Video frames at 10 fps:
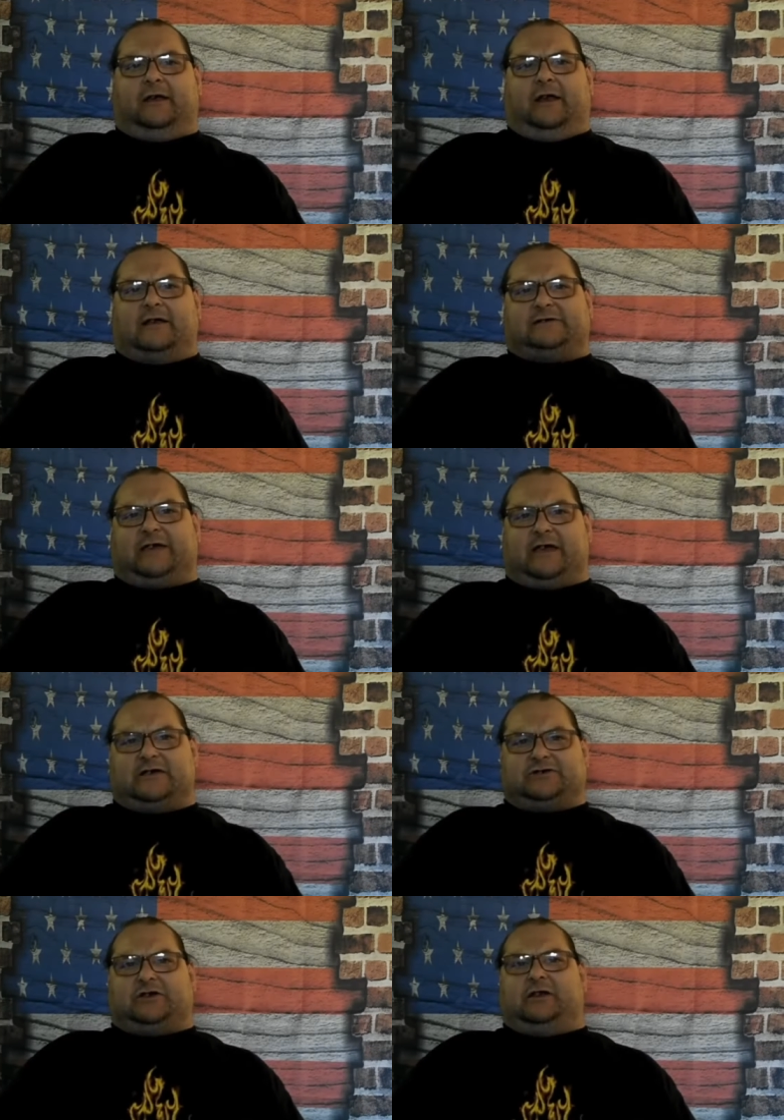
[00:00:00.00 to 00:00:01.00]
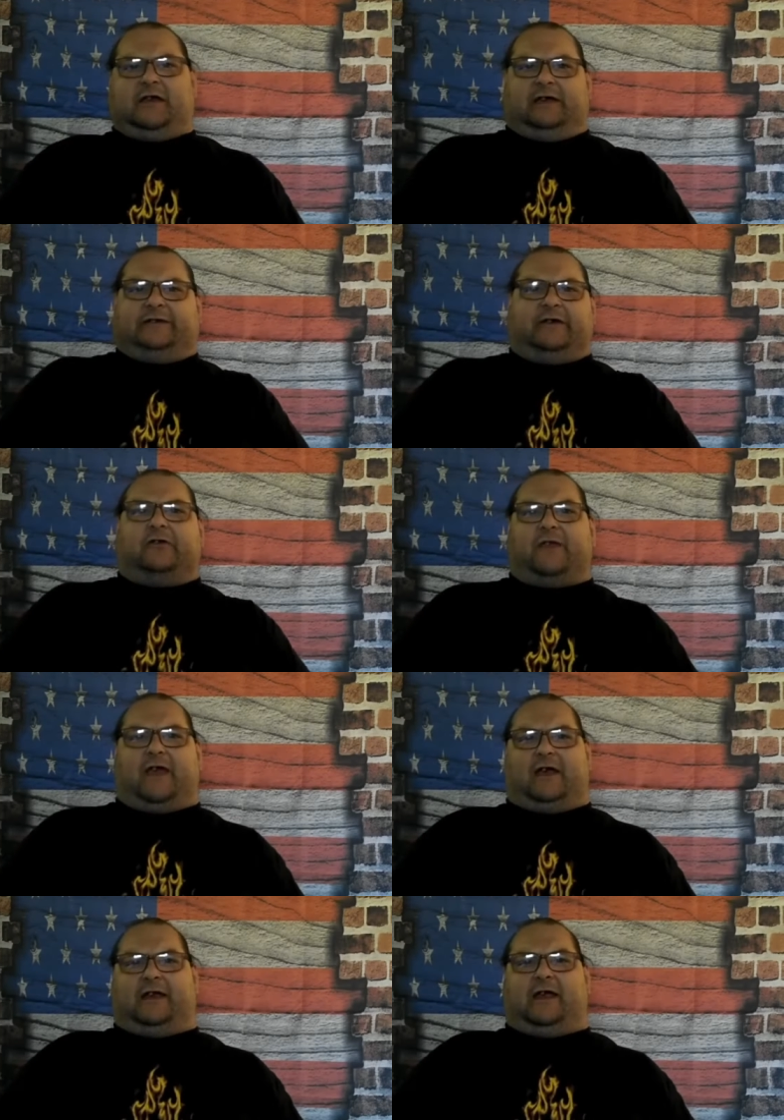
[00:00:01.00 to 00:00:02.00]
in education until
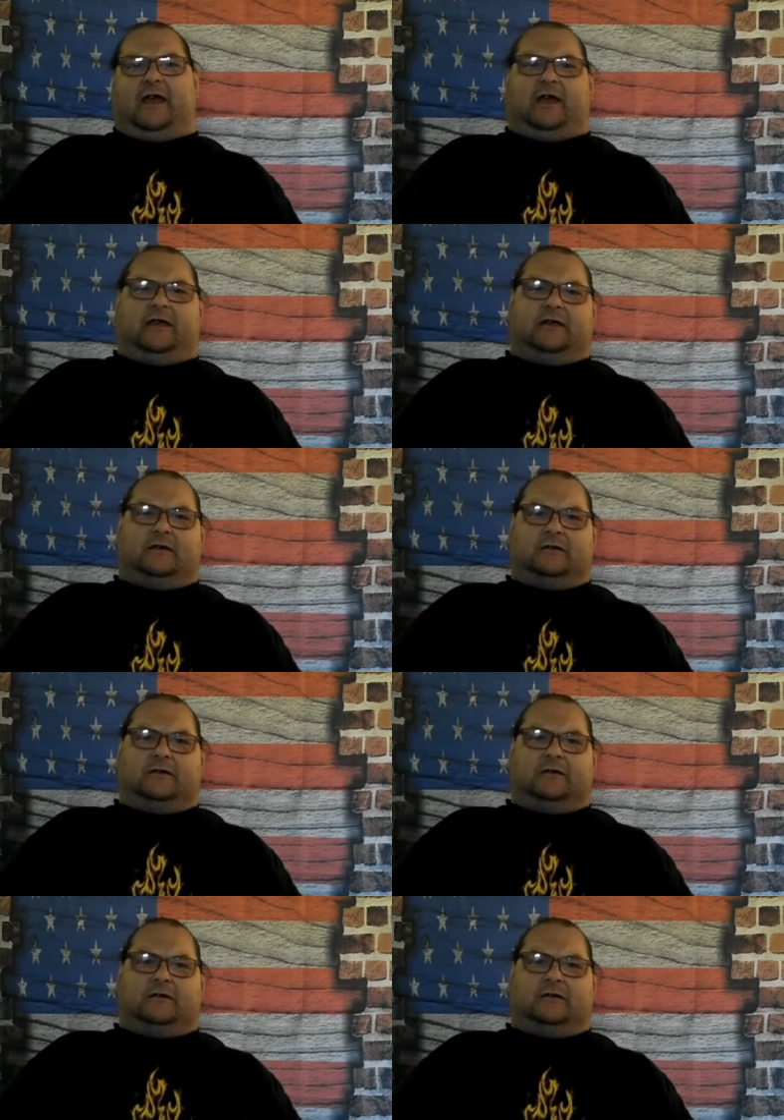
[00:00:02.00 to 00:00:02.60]
the NEA.